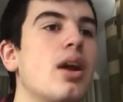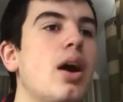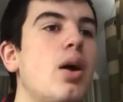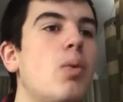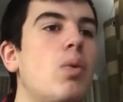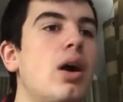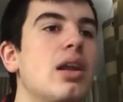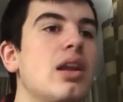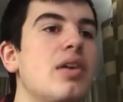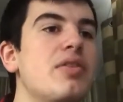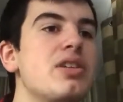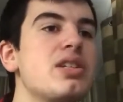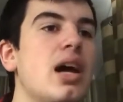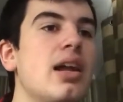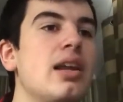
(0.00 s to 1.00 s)
While
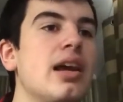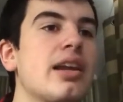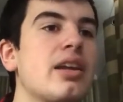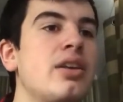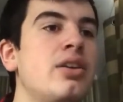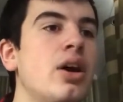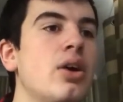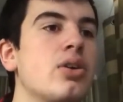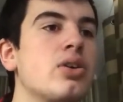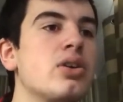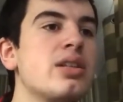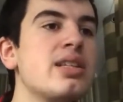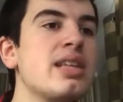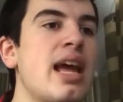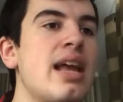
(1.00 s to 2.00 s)
others are like, no,
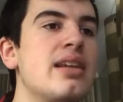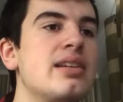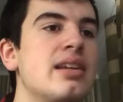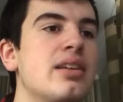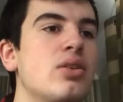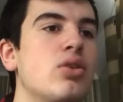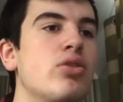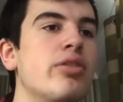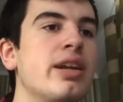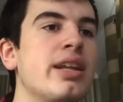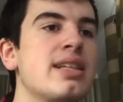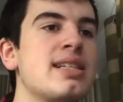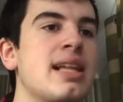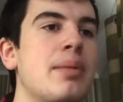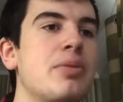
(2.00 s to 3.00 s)
because it's ending already
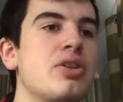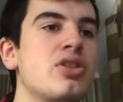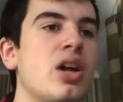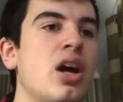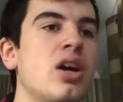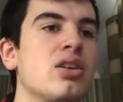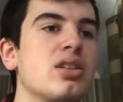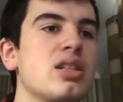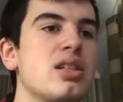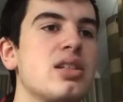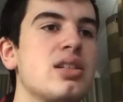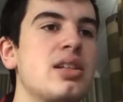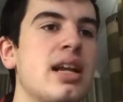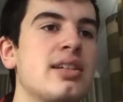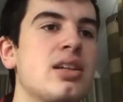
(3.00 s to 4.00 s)
established
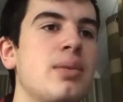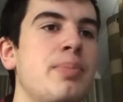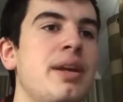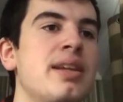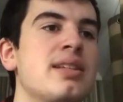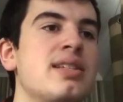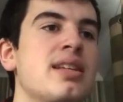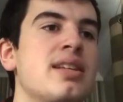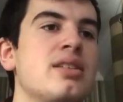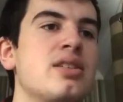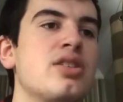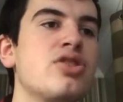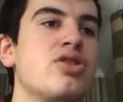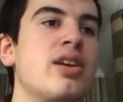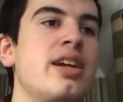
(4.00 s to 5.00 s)
arcs. That's how being
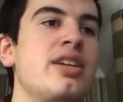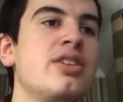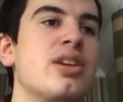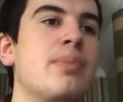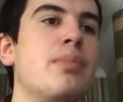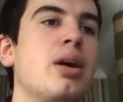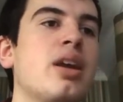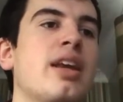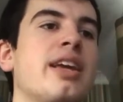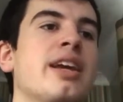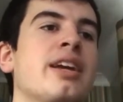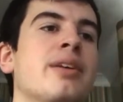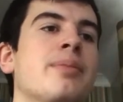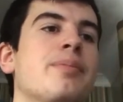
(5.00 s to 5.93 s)
Sinister Strange and Monkey King.